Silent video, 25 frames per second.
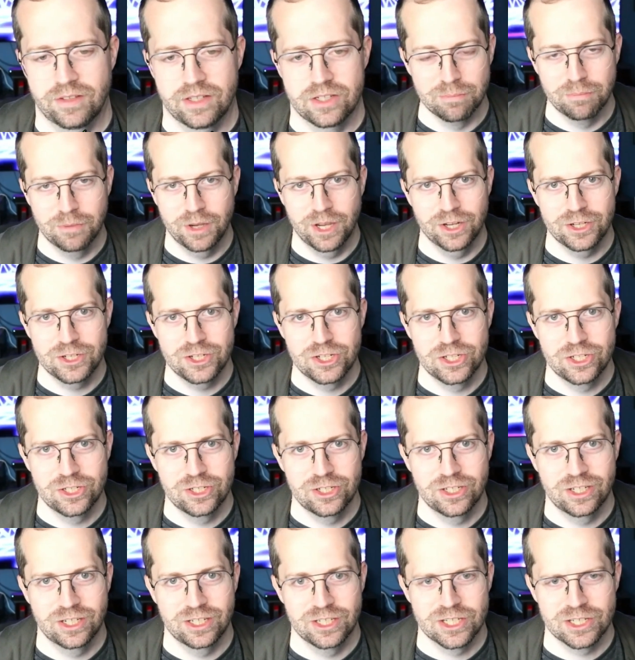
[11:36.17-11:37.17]
It's
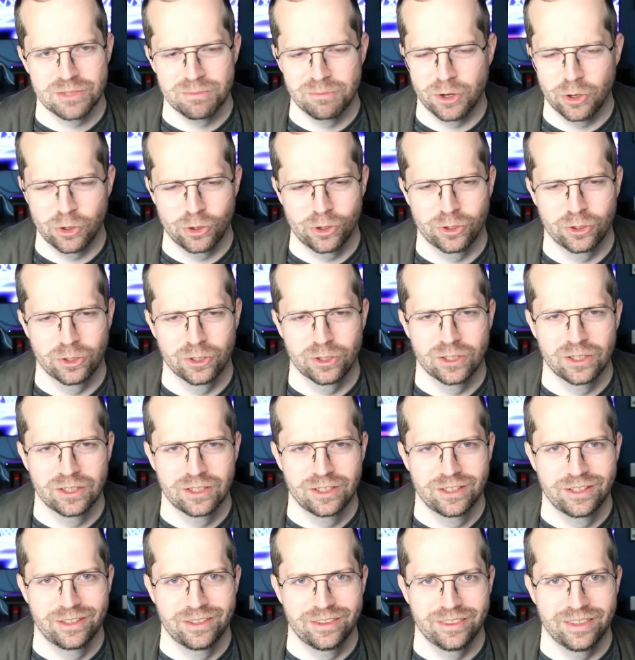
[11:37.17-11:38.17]
much smarter
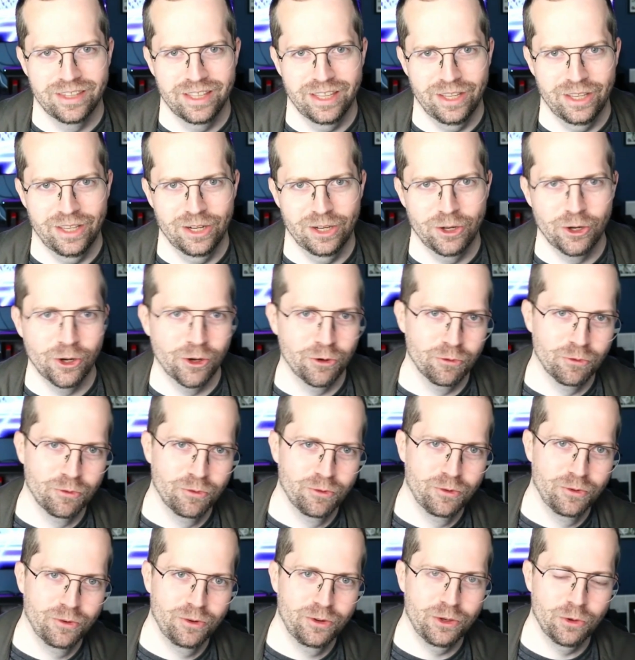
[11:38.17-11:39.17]
than
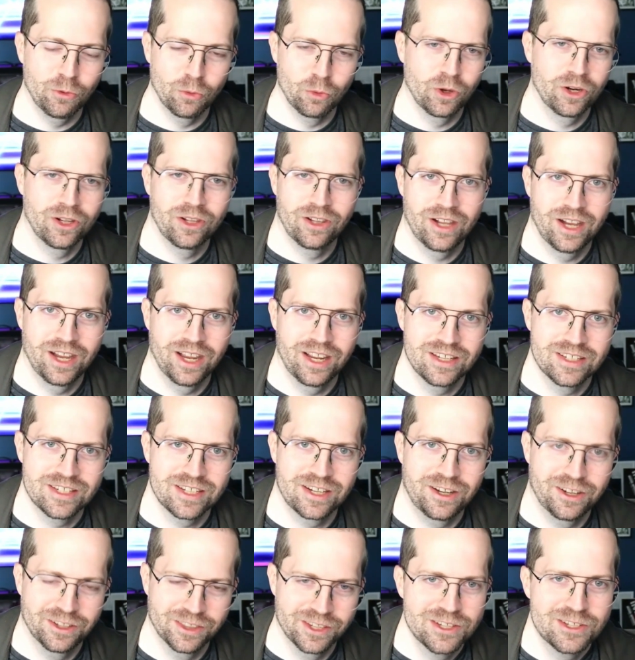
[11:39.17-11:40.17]
you realize
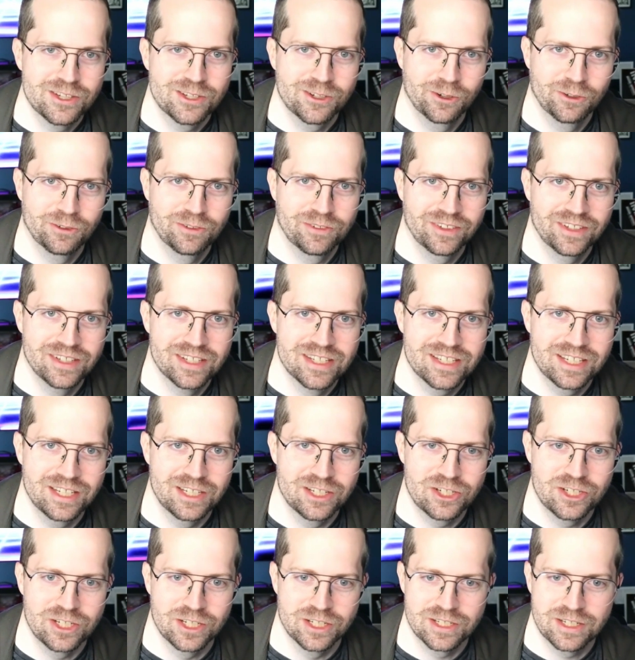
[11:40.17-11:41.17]
on the surface.
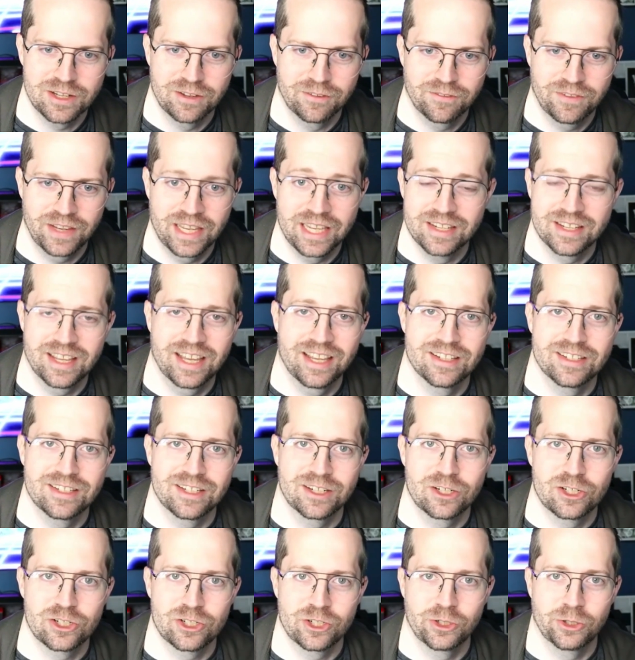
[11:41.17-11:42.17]
It's just a
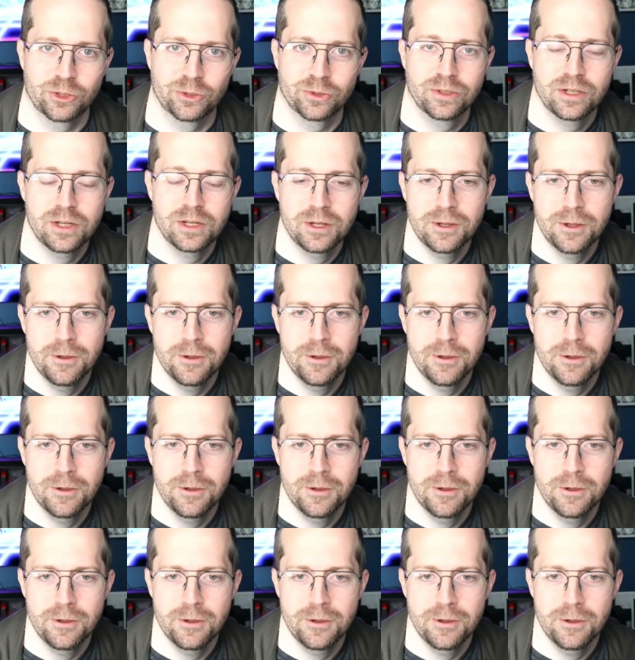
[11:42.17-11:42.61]
fantastic show.